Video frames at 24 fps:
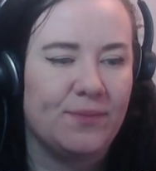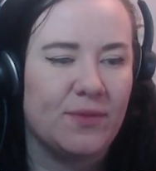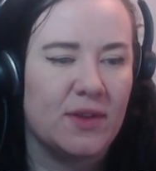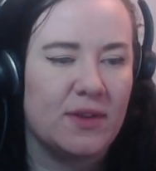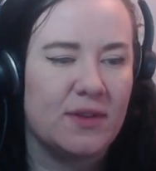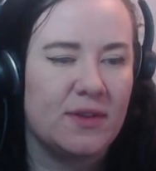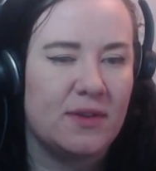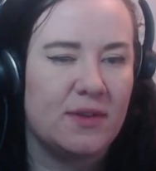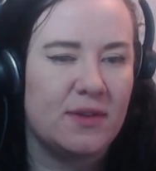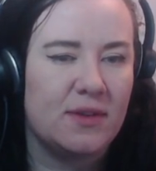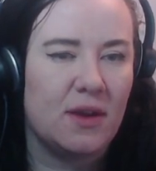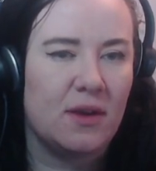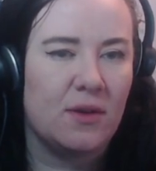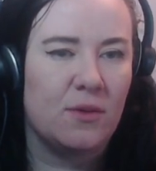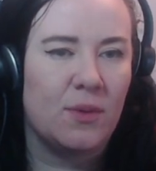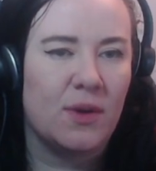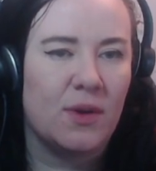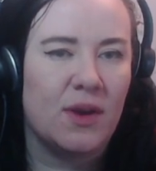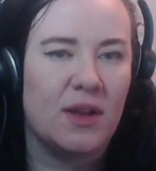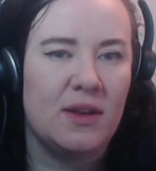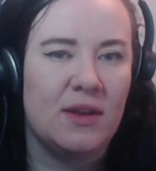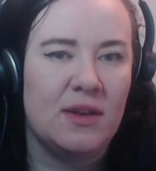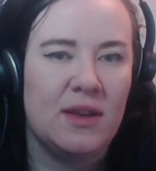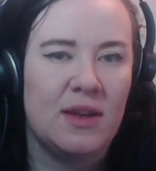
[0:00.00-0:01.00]
So we're
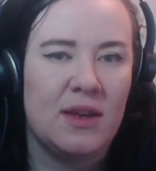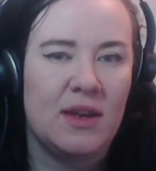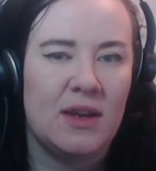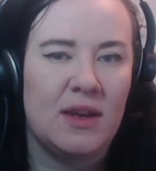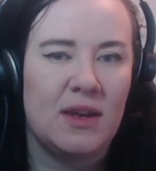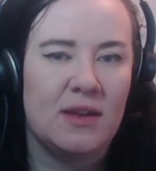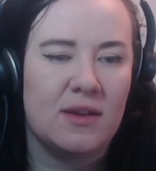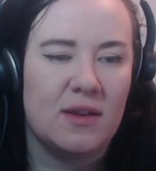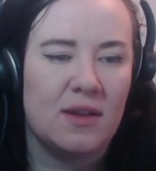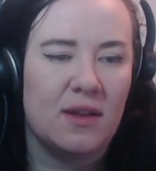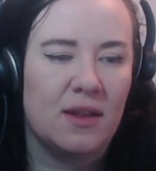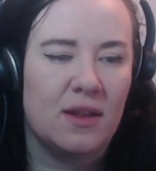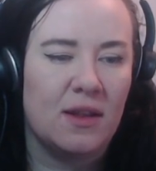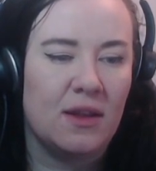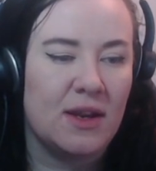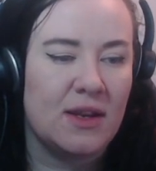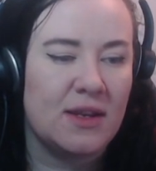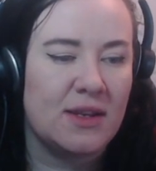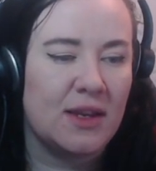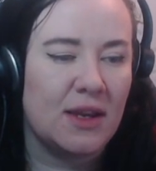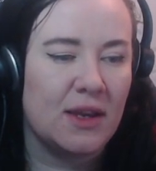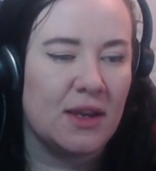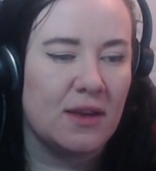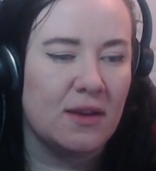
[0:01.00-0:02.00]
going to need
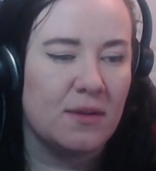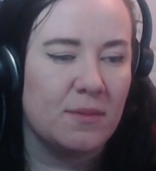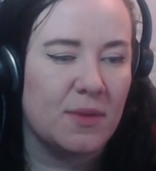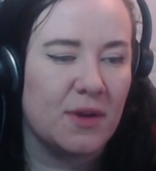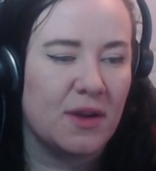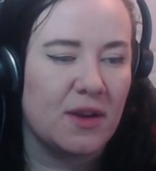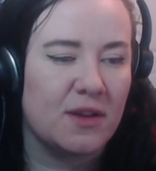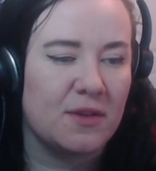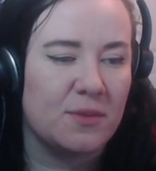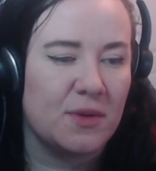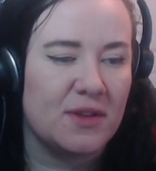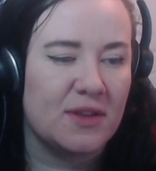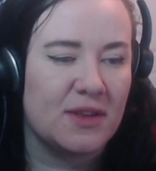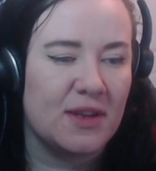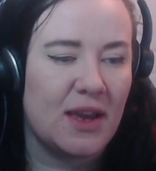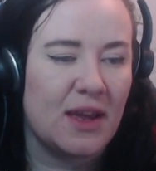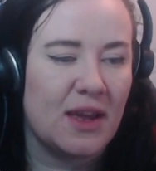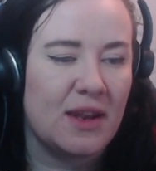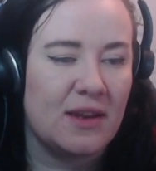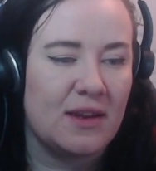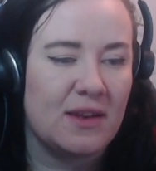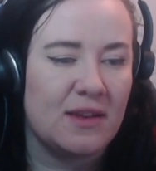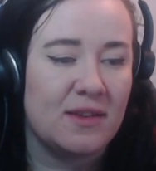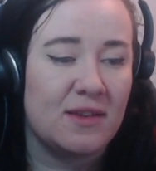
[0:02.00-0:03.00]
lighting because once again
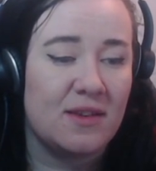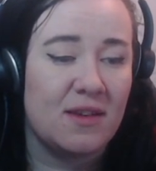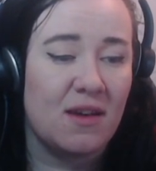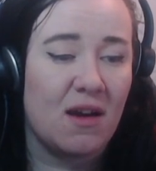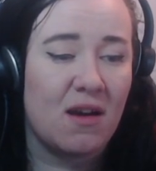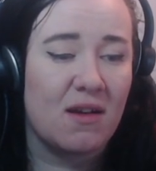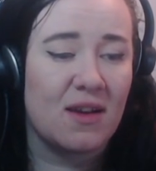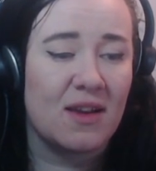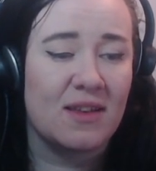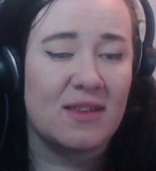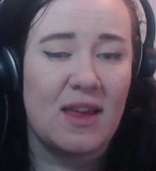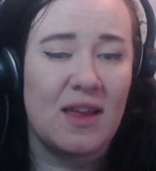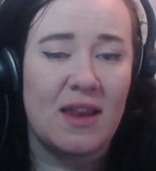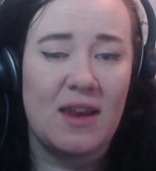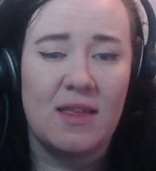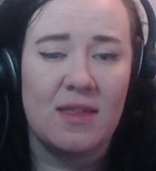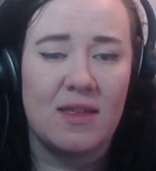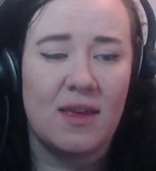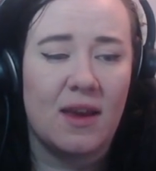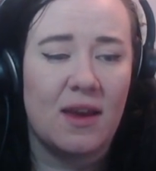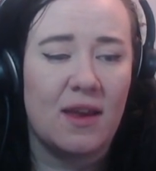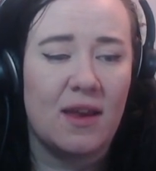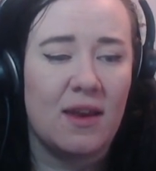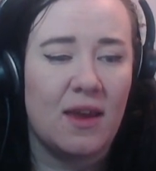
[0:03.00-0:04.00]
it is dark as
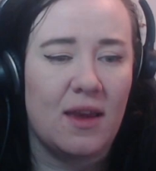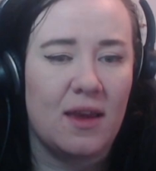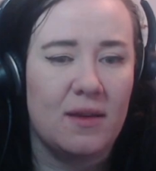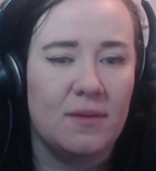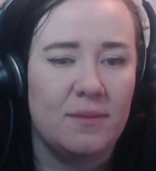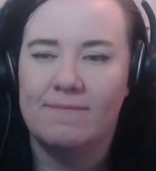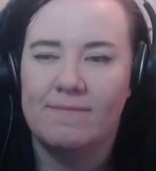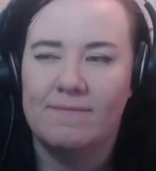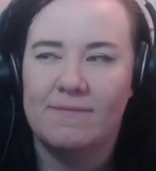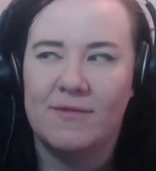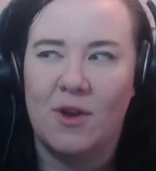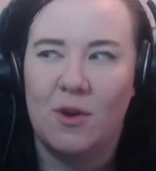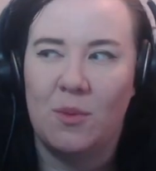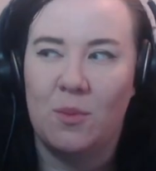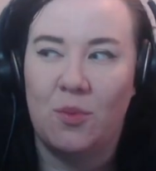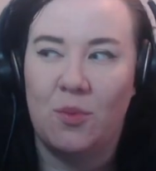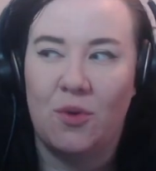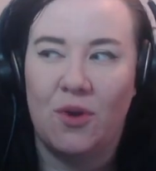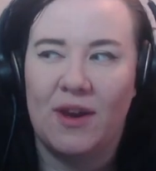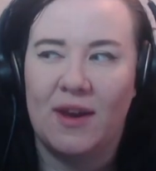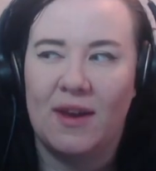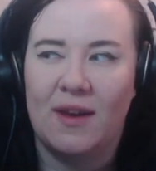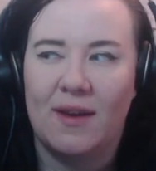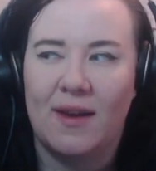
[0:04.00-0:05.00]
anything in here. Don't
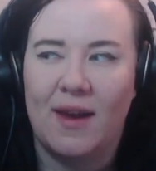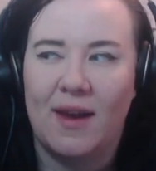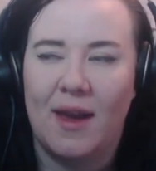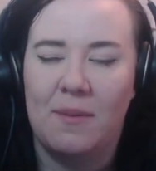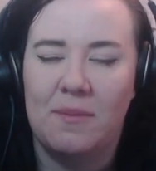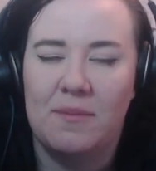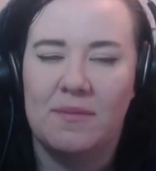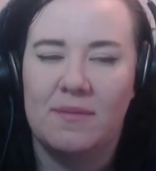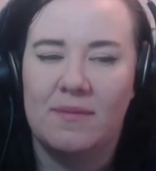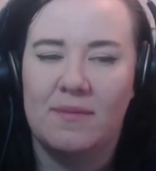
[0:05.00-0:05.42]
break, game.